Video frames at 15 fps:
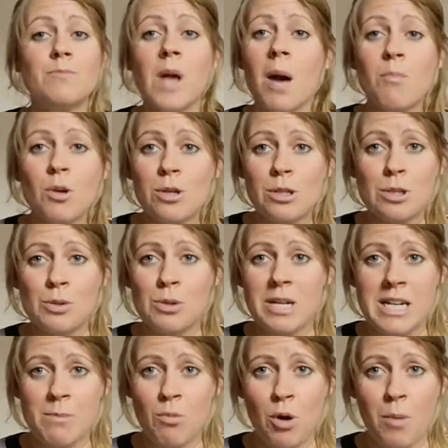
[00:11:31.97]
I'm not going to talk
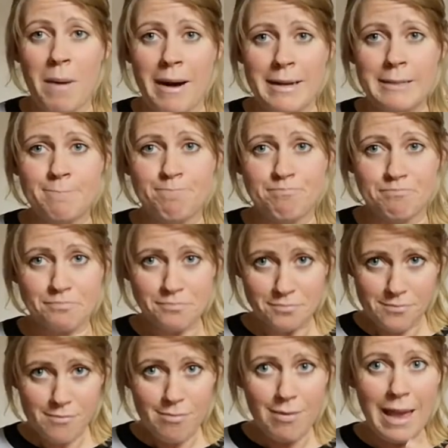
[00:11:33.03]
any more about it.
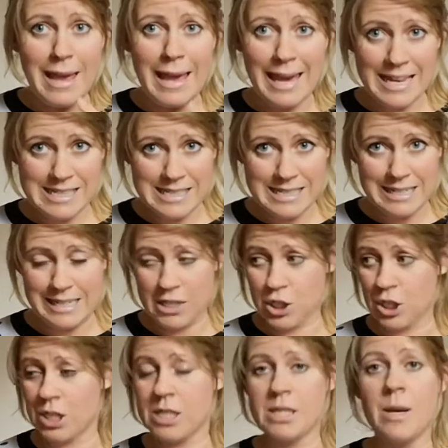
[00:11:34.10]
It's
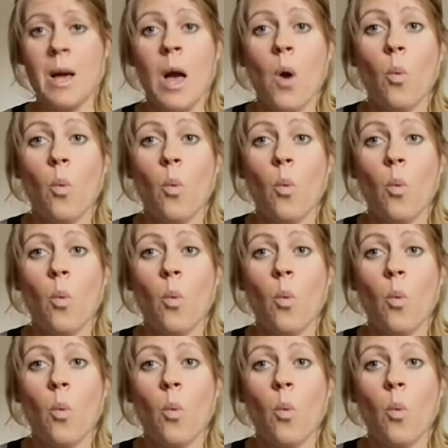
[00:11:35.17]
delicious.